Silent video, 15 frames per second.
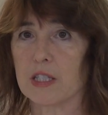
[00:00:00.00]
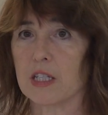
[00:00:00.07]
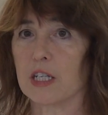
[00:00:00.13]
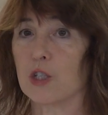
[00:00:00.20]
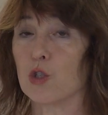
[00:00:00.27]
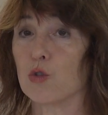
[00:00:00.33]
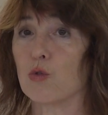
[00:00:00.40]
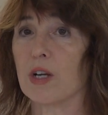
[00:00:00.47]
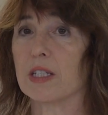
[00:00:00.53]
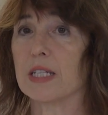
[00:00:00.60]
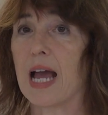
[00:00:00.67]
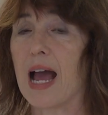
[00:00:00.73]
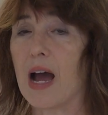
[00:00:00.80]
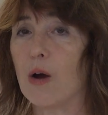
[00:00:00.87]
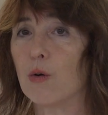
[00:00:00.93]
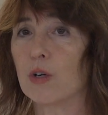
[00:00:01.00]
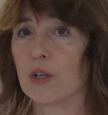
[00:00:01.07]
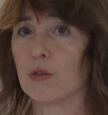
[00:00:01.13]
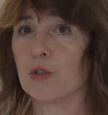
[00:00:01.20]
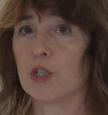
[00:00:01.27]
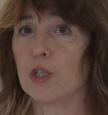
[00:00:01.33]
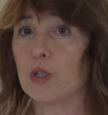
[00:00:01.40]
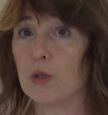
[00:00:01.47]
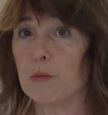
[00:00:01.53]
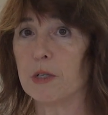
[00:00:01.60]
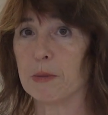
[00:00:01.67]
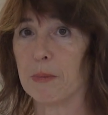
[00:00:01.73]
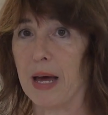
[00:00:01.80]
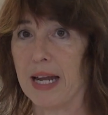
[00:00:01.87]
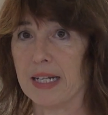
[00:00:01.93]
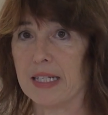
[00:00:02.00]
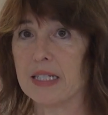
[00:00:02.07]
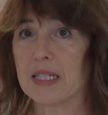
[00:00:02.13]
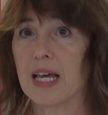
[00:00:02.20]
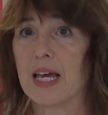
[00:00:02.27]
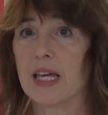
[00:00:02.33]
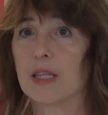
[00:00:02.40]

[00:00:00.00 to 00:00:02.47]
that construct our own human bodies,